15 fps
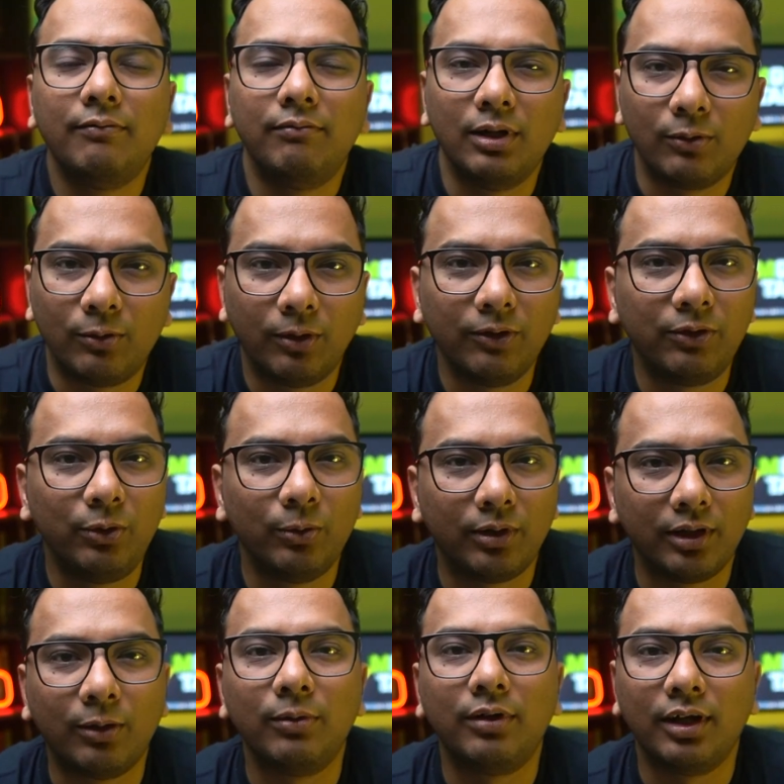will cost you
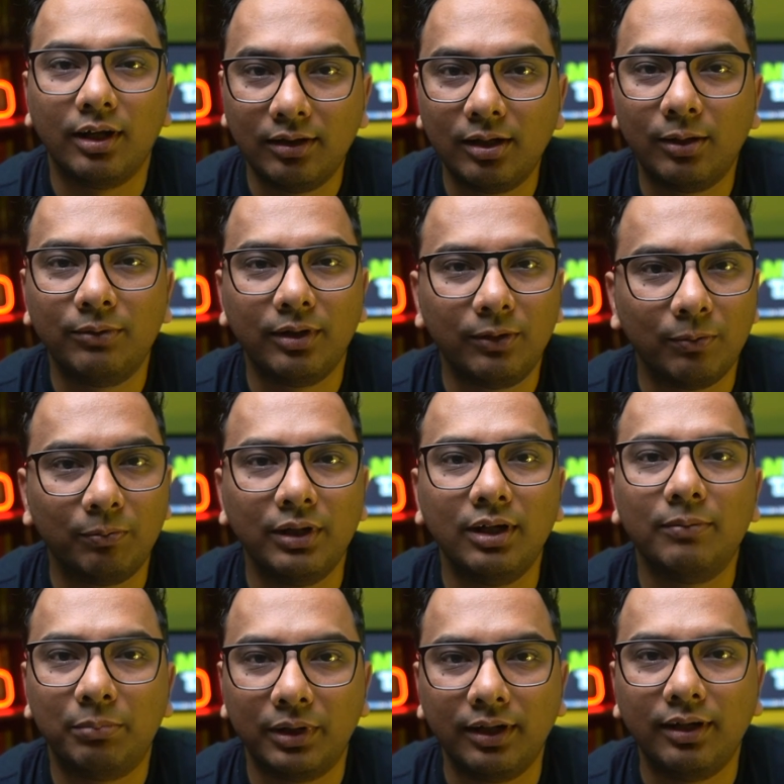around 10,000
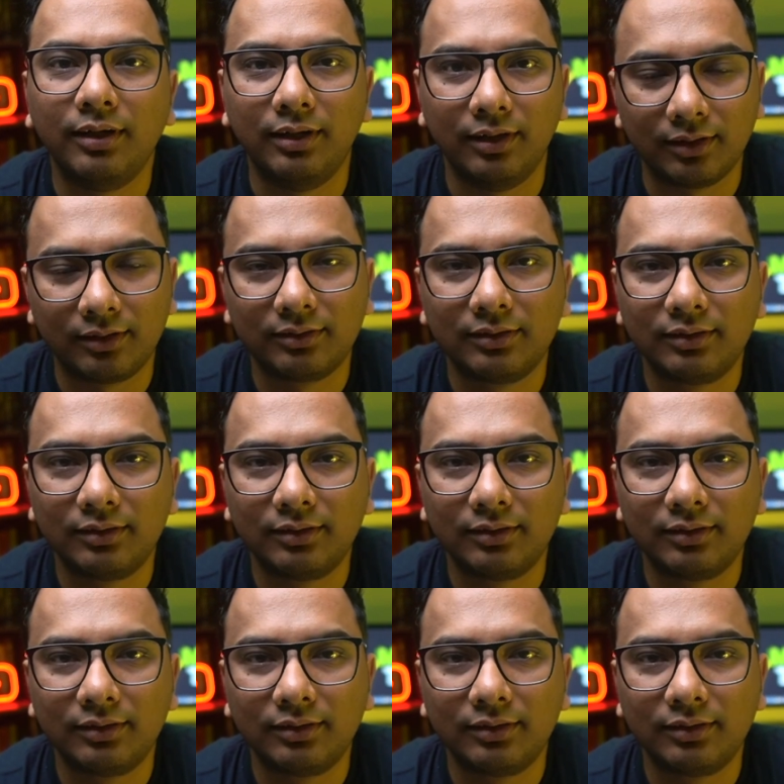rupees per year.